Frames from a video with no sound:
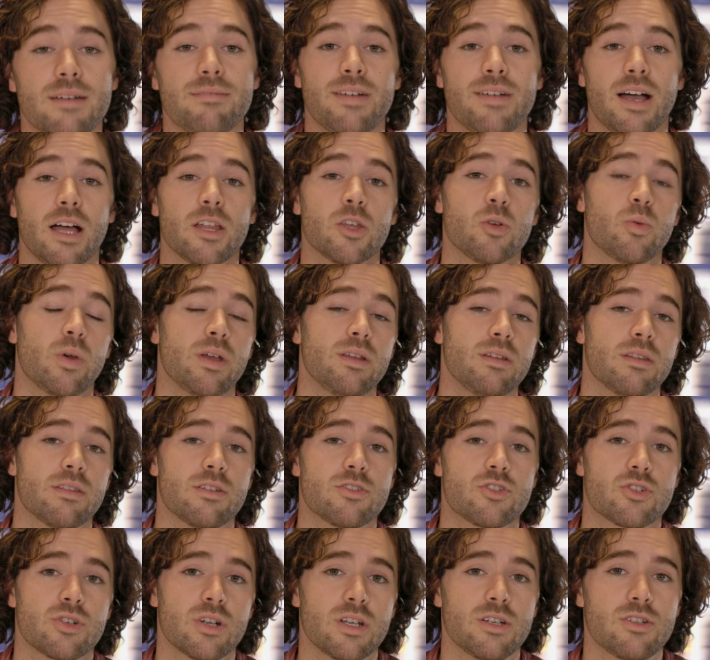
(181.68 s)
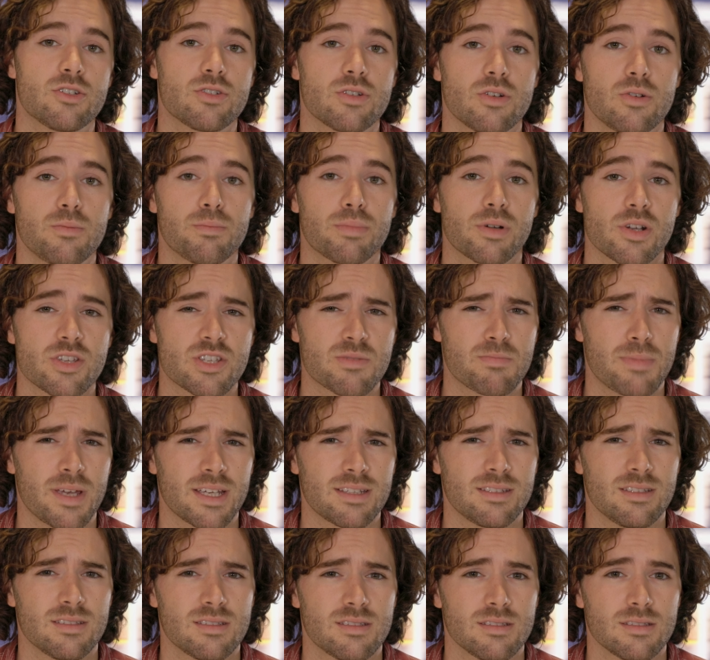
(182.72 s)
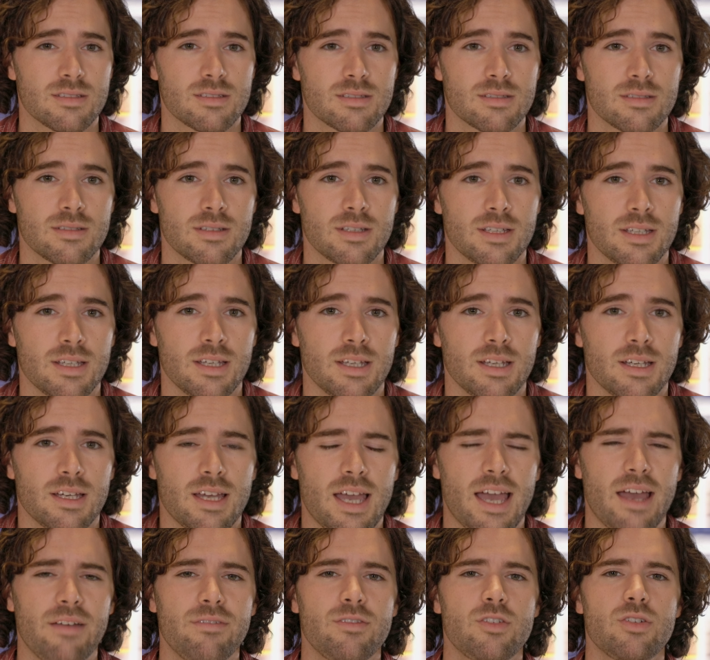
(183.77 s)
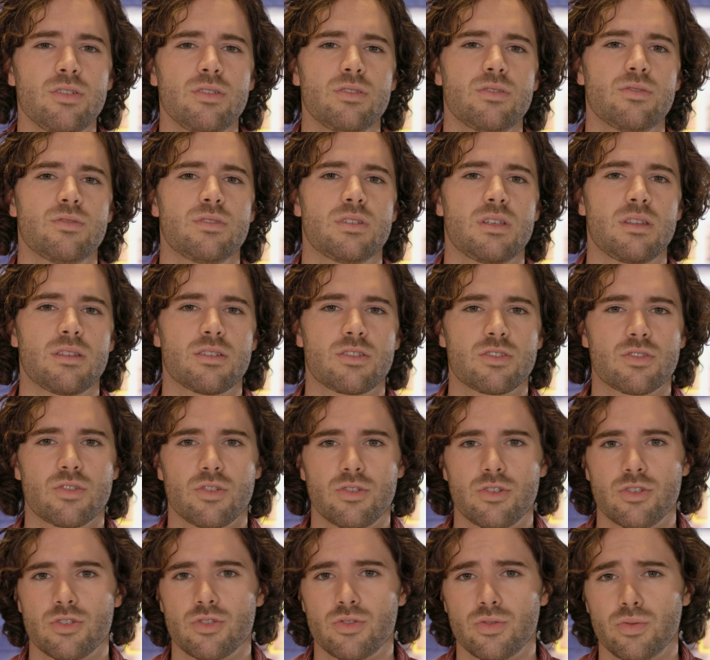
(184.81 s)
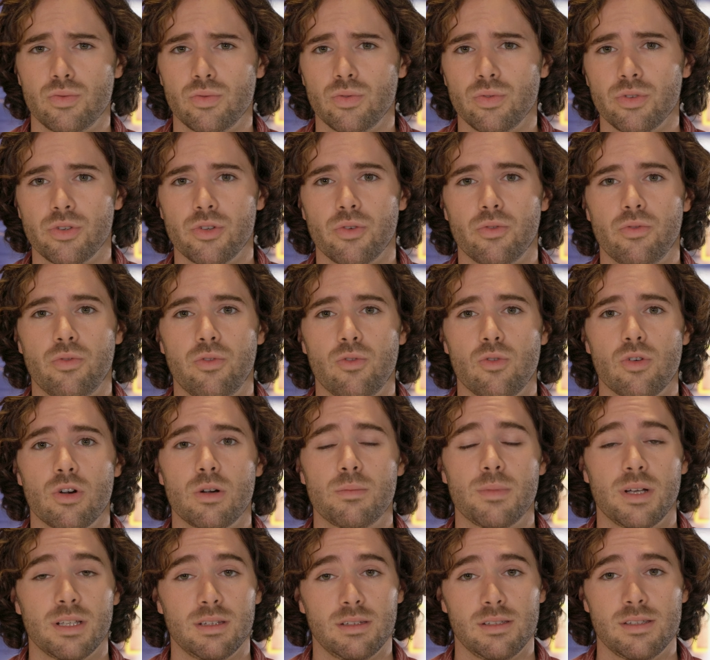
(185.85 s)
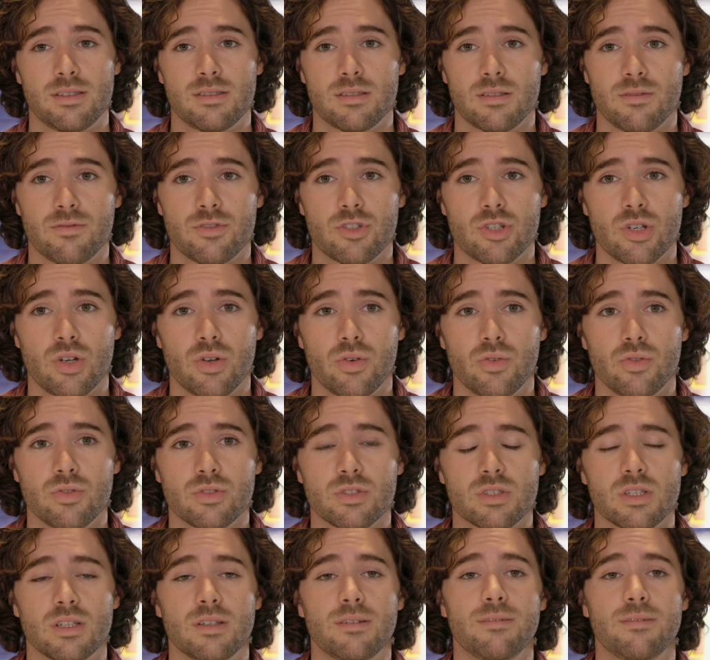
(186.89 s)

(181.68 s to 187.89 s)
evaluate the trade show prospectuses. After using the search tool to form a list of shows,